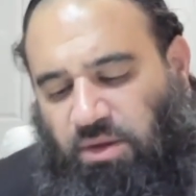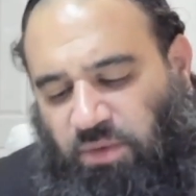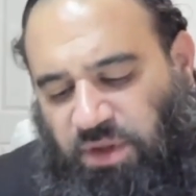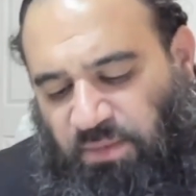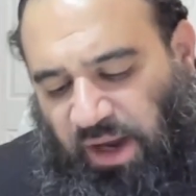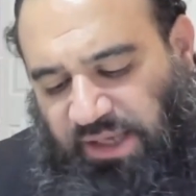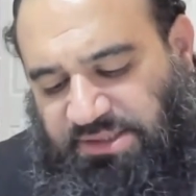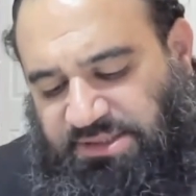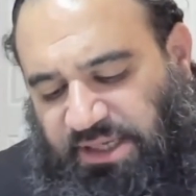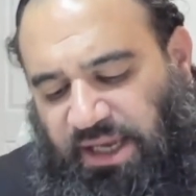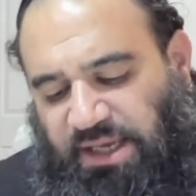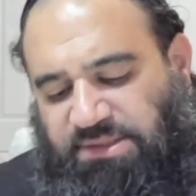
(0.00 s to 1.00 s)
The Gemara
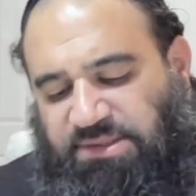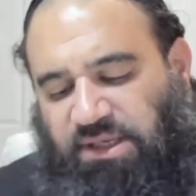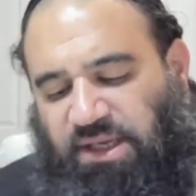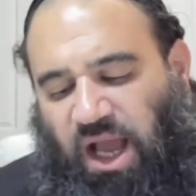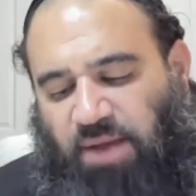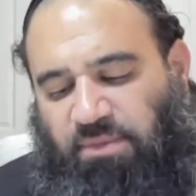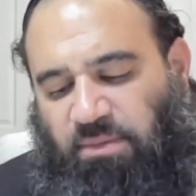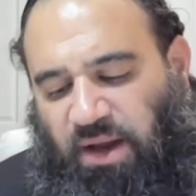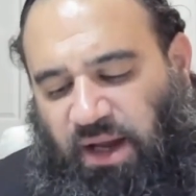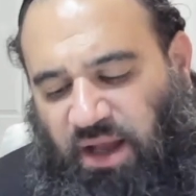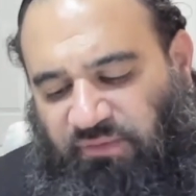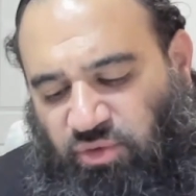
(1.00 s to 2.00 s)
says, Rabbi
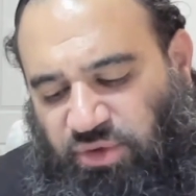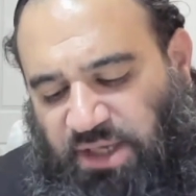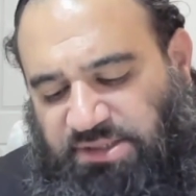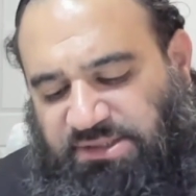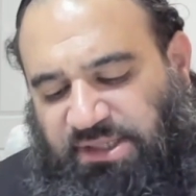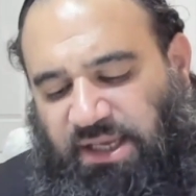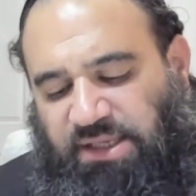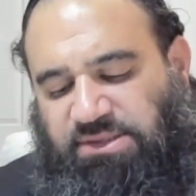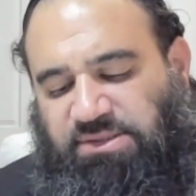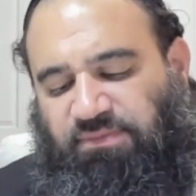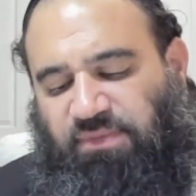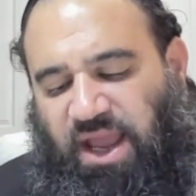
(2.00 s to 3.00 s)
Baravuna
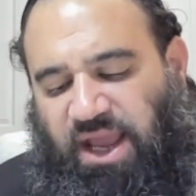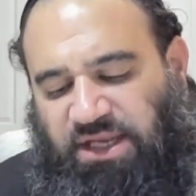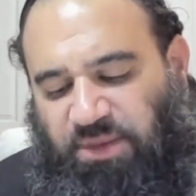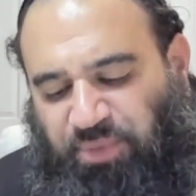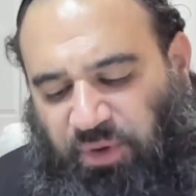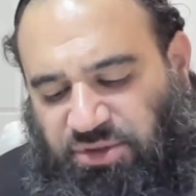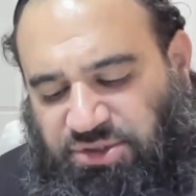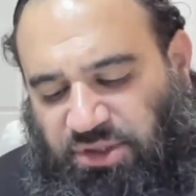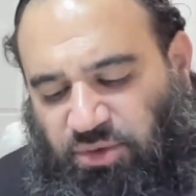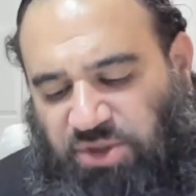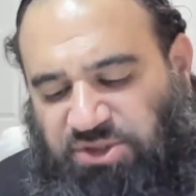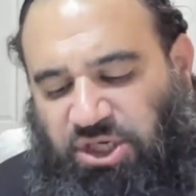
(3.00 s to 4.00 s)
says, any
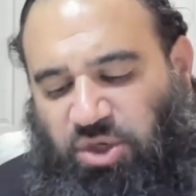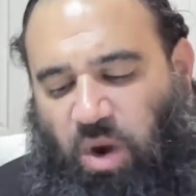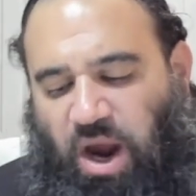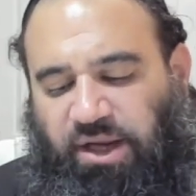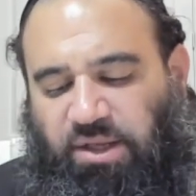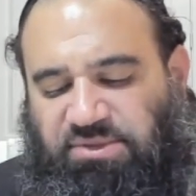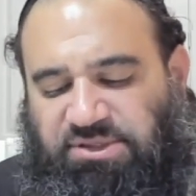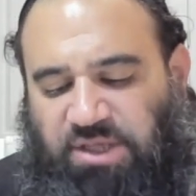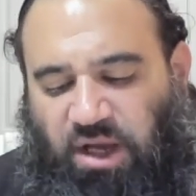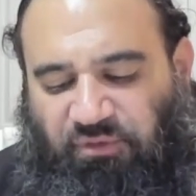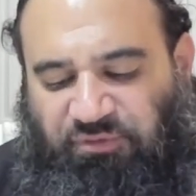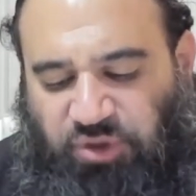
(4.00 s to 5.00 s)
person who has acquired
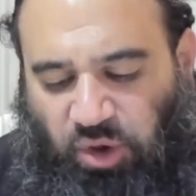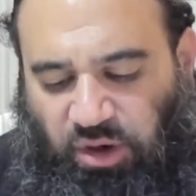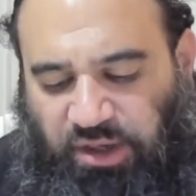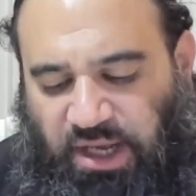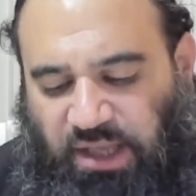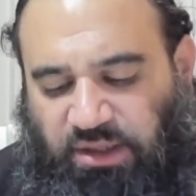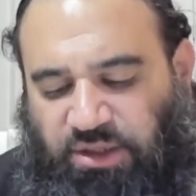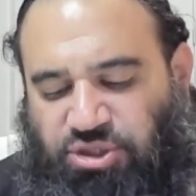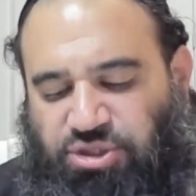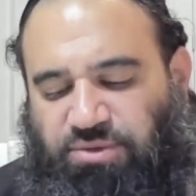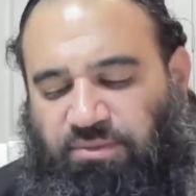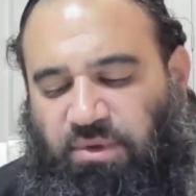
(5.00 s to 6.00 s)
himself Torah
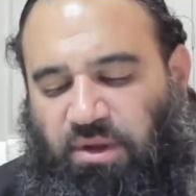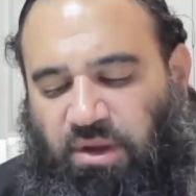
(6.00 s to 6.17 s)
knowledge,